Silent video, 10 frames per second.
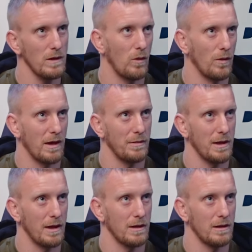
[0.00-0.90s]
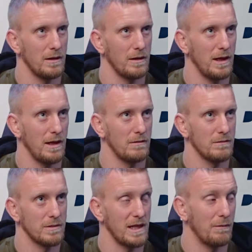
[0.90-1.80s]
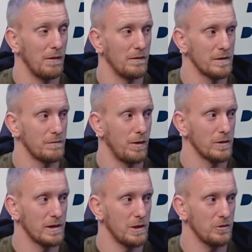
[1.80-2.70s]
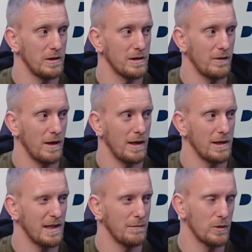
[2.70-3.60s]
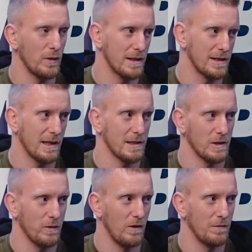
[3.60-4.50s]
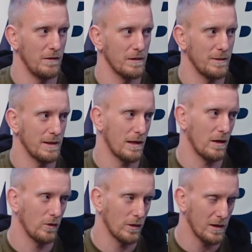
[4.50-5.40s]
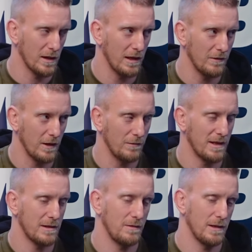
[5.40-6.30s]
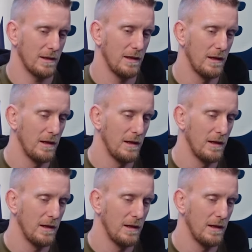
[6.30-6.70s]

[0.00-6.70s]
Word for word: what would that be, like uh, ten months post-surgery, something like that? They said between six and twelve months, but they said the longer you can leave it, the better, basically.